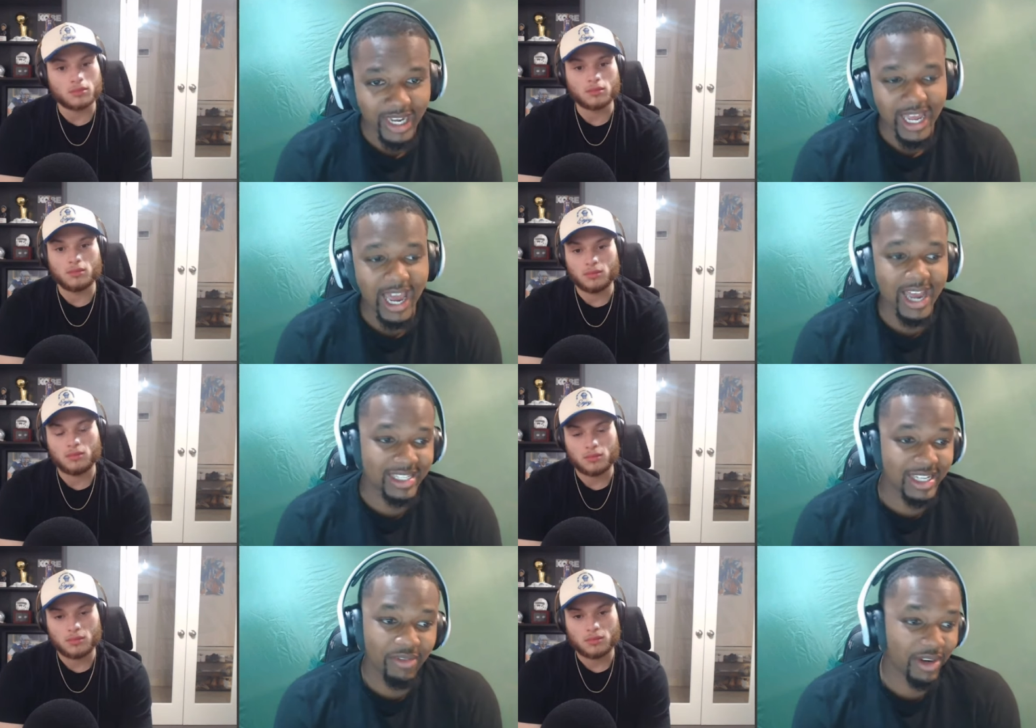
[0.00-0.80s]
Speaker 1: mm-hmm.
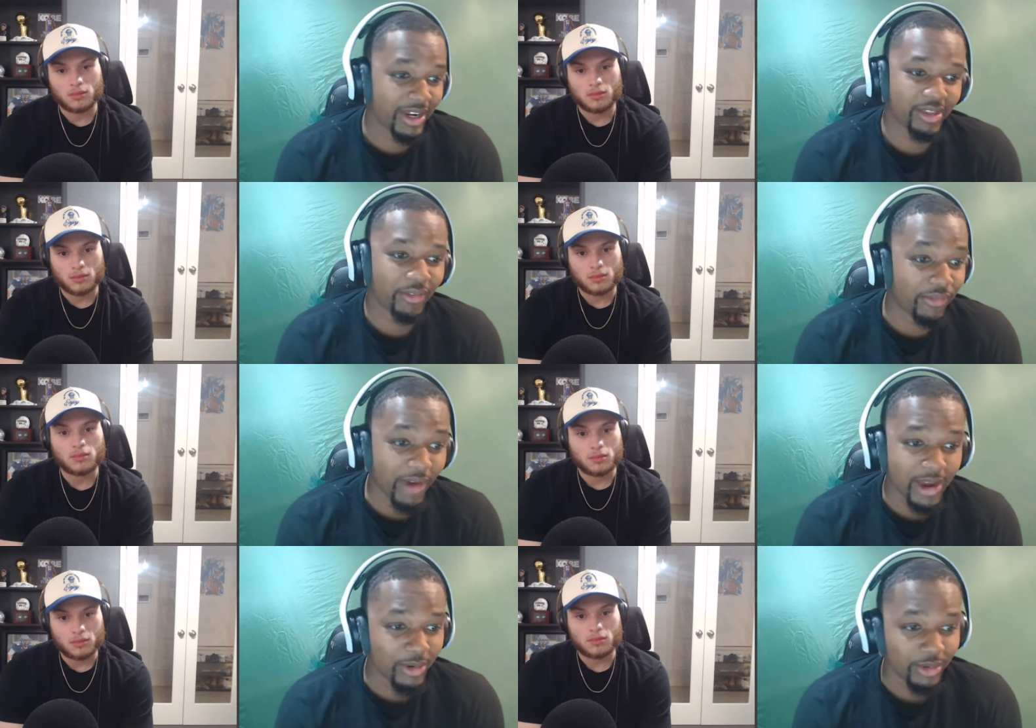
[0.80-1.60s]
as even like the
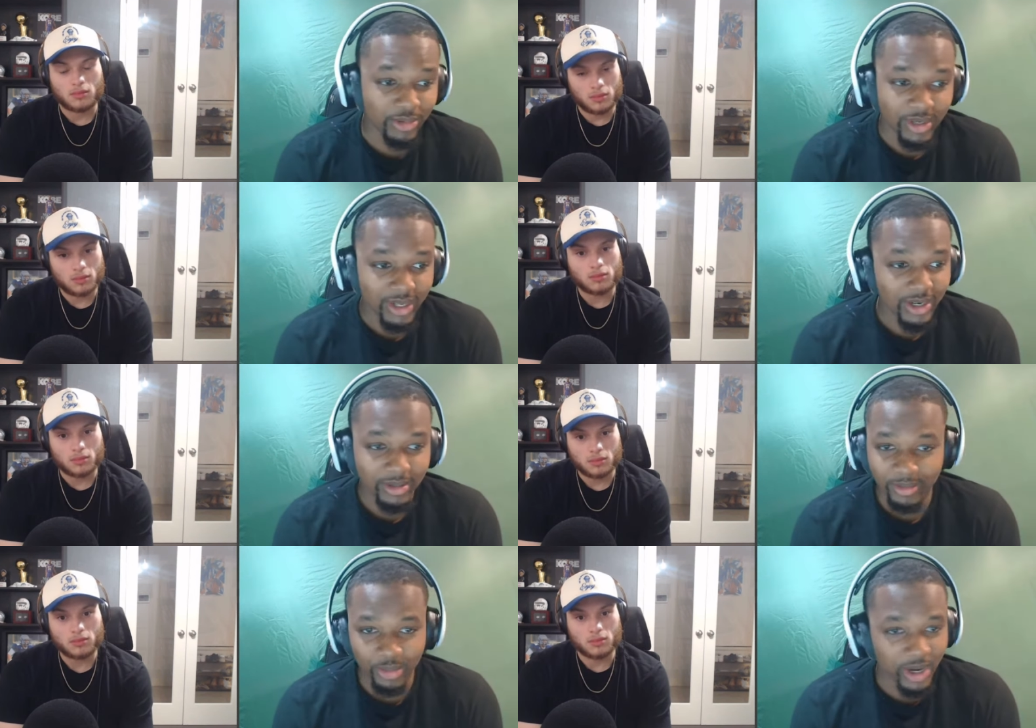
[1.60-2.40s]
final
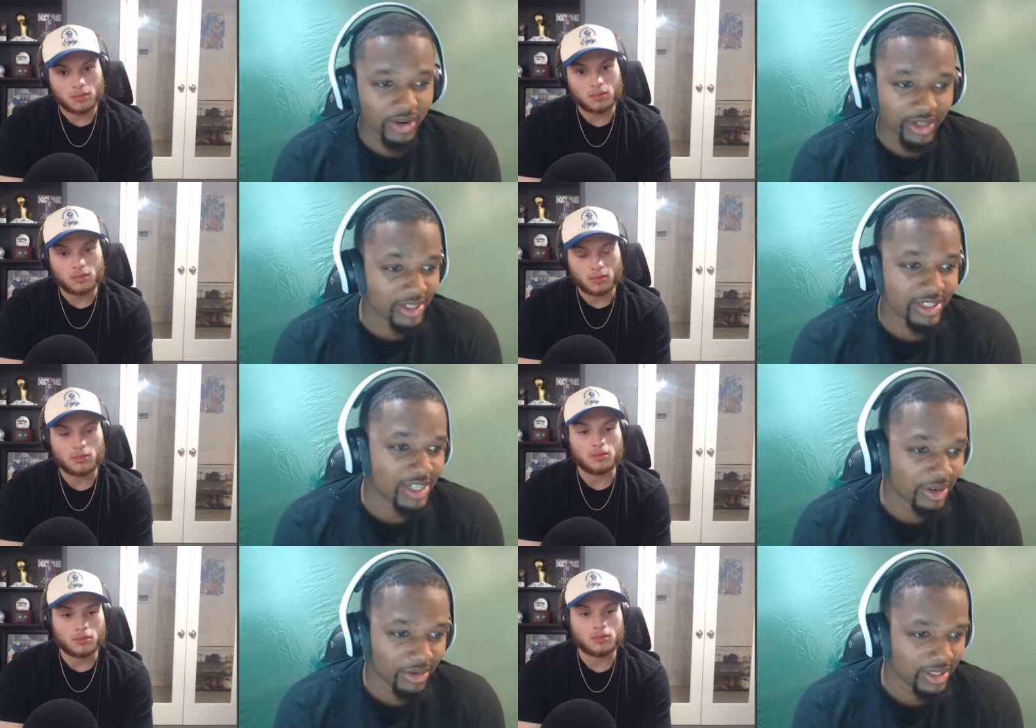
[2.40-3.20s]
record of the
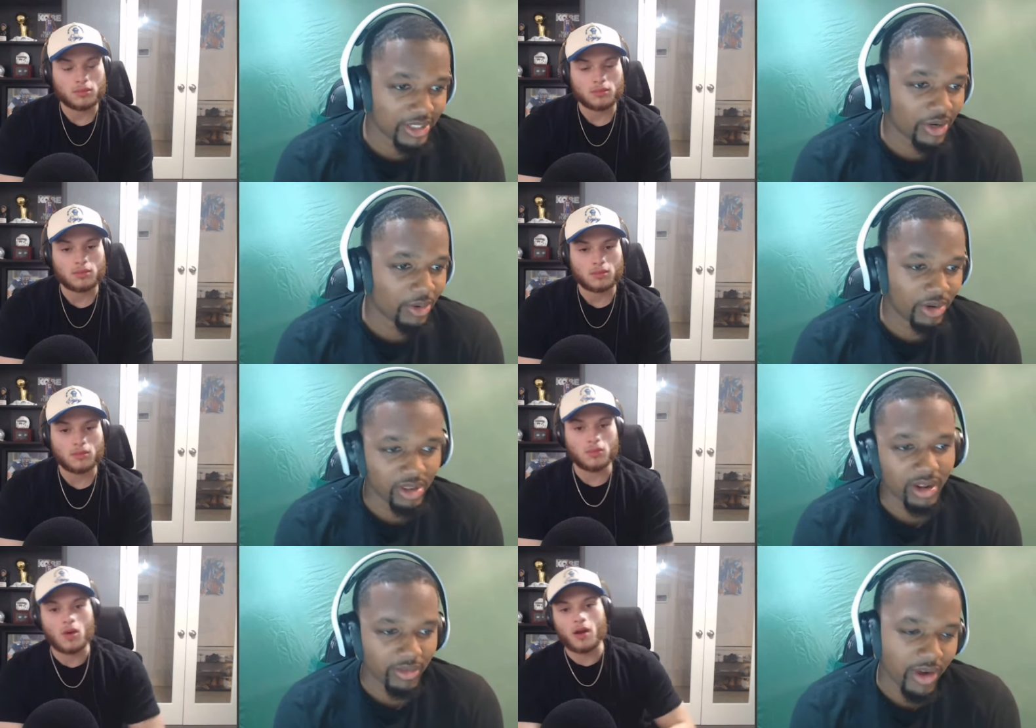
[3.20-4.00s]
series show in
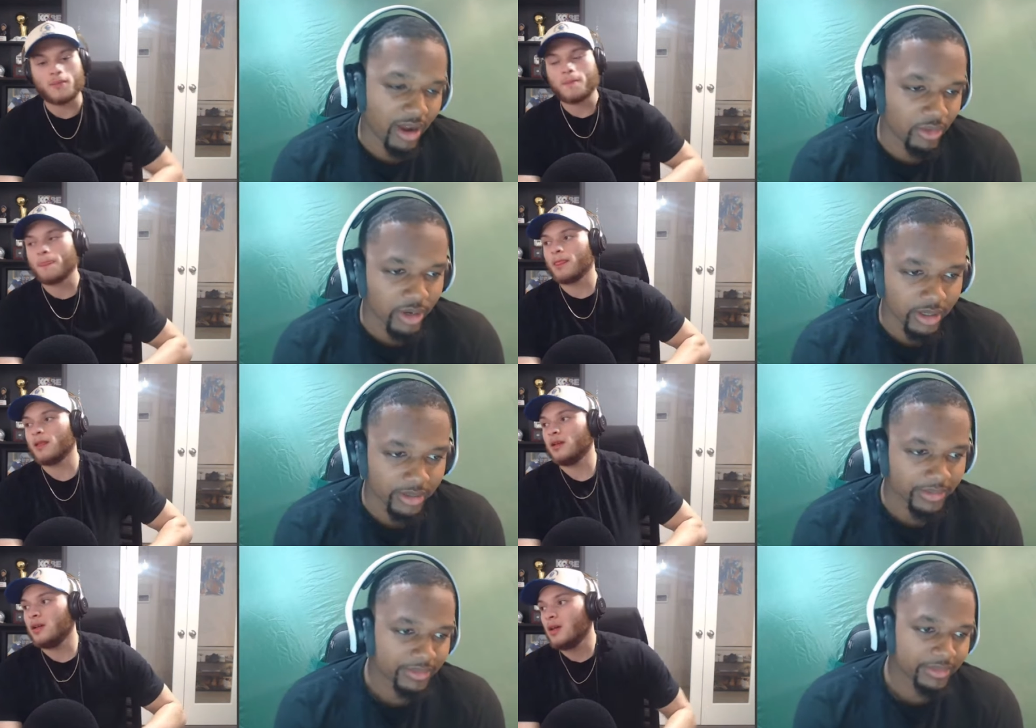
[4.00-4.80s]
like five
Speaker 2: right. one.
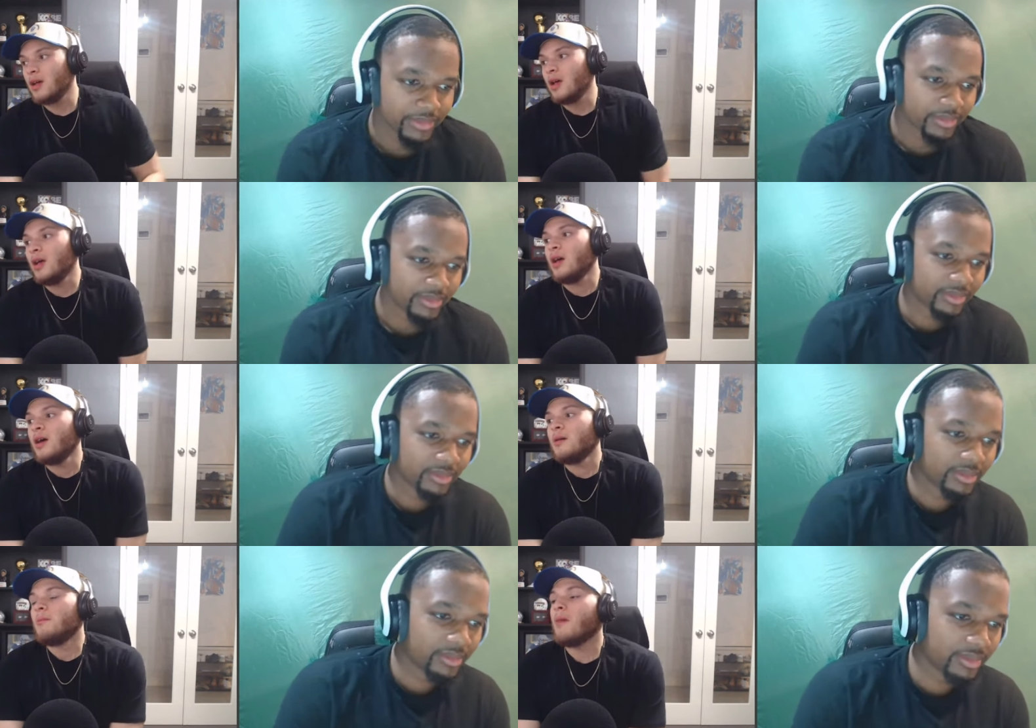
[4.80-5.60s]

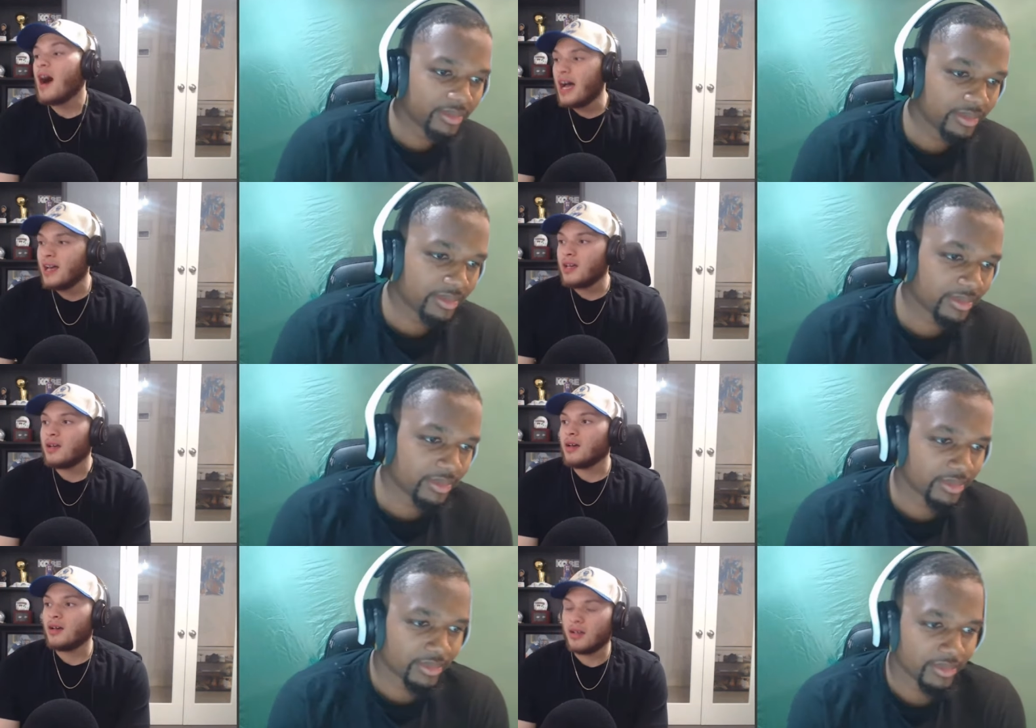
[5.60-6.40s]
My
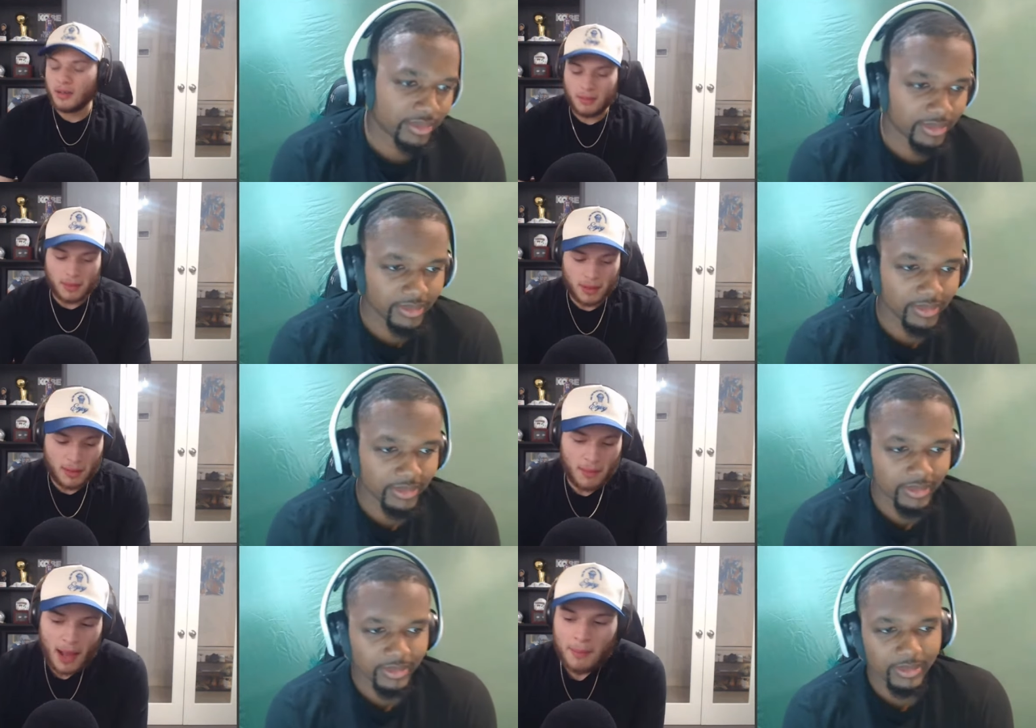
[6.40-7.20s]

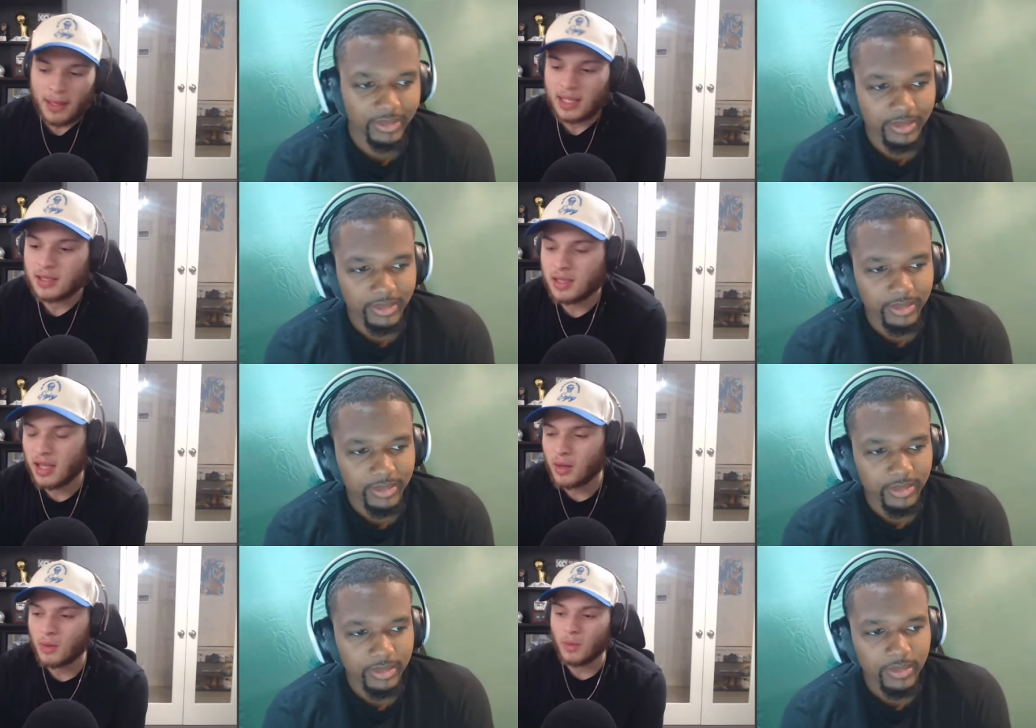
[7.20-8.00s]
uh, my biggest
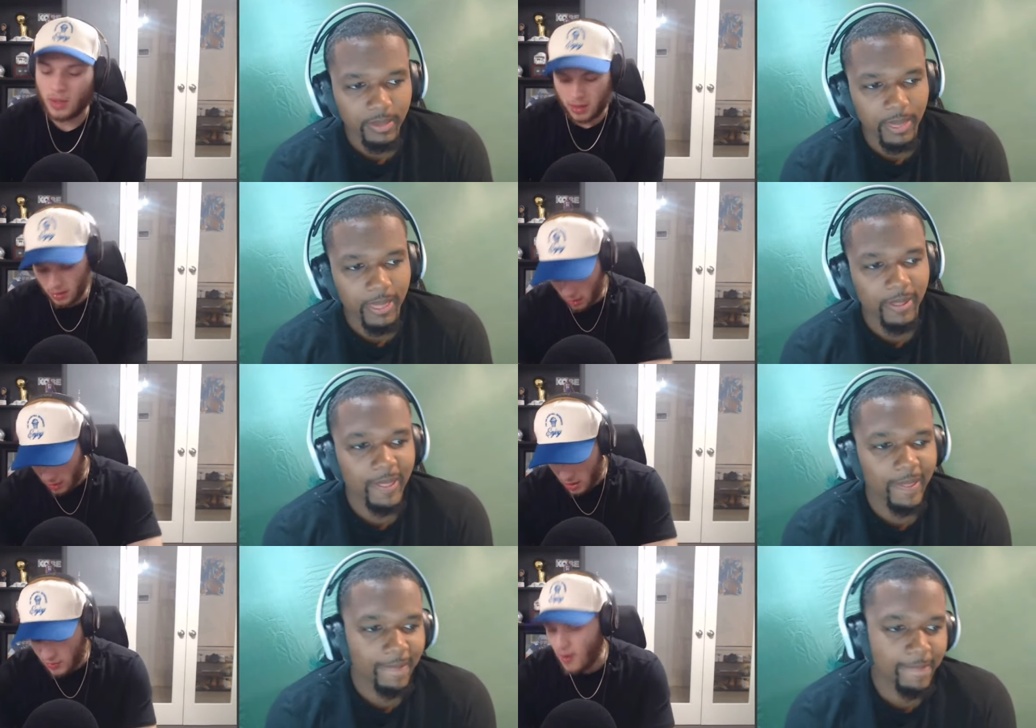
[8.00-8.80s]
thing with
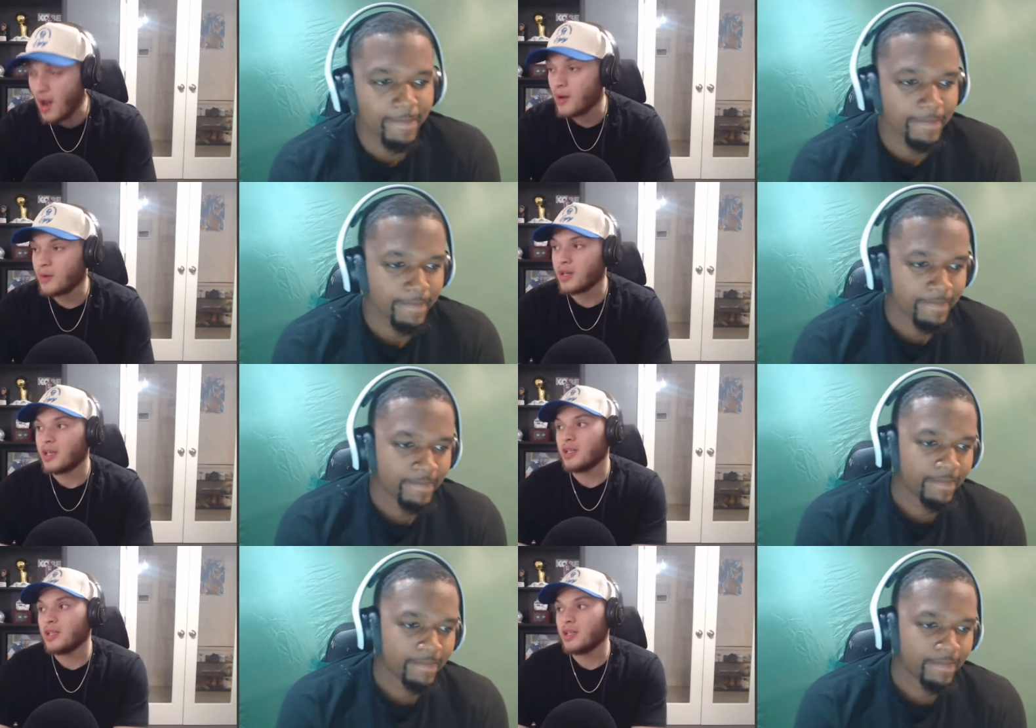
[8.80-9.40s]
this firing